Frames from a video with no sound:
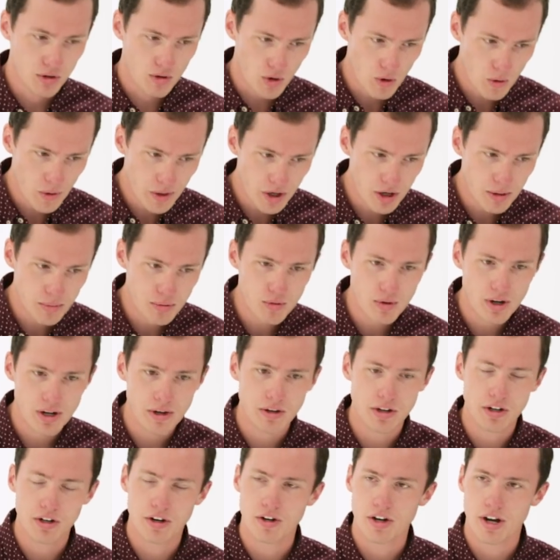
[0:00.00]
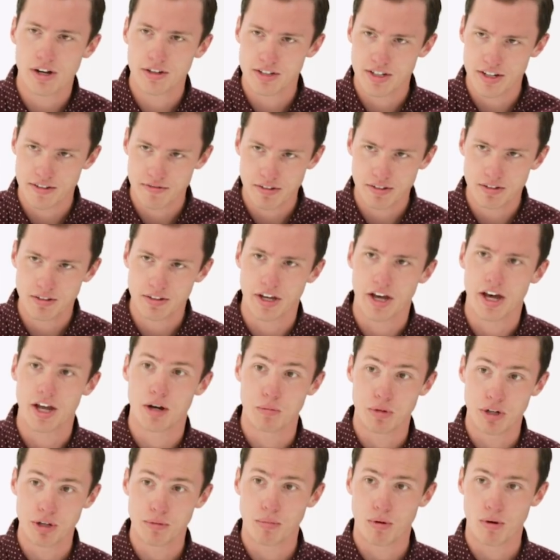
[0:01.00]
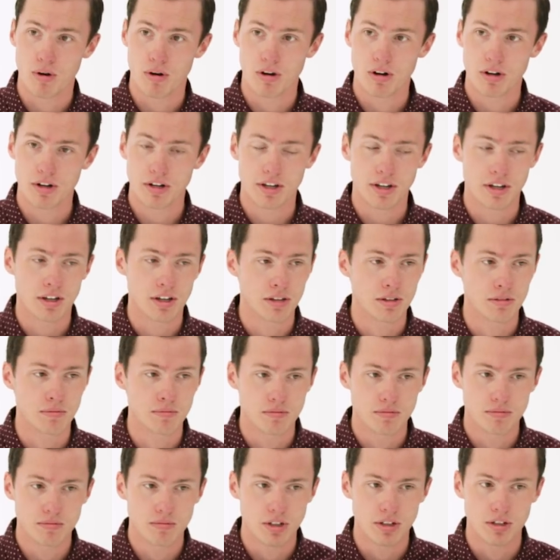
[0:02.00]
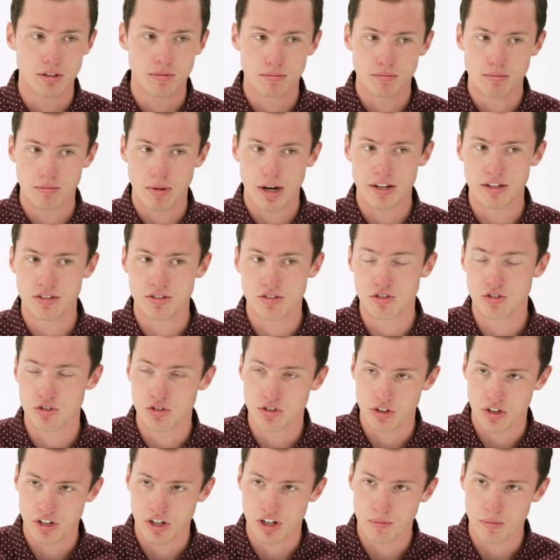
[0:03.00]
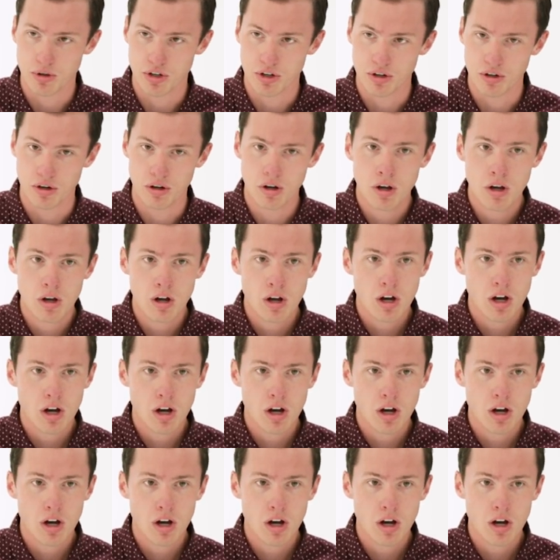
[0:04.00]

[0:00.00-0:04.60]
Growing up around here definitely had a big part in, in my decision to come here.